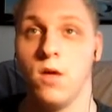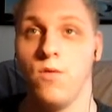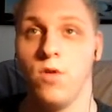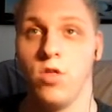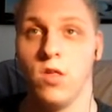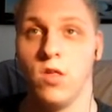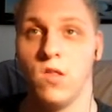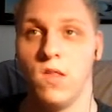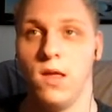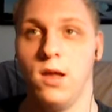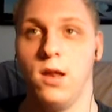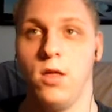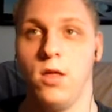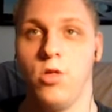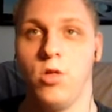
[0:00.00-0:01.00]
which is the
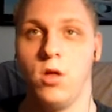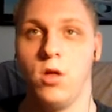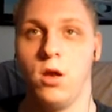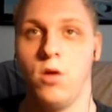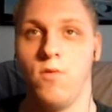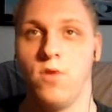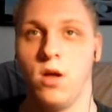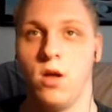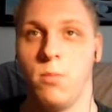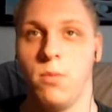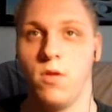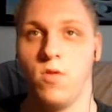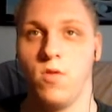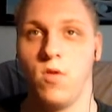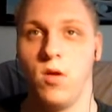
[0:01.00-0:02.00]
addition of
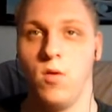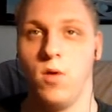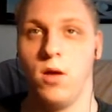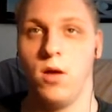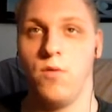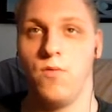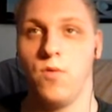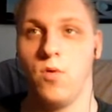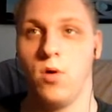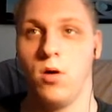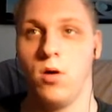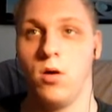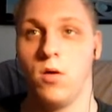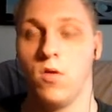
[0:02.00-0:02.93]
number 2 and 4.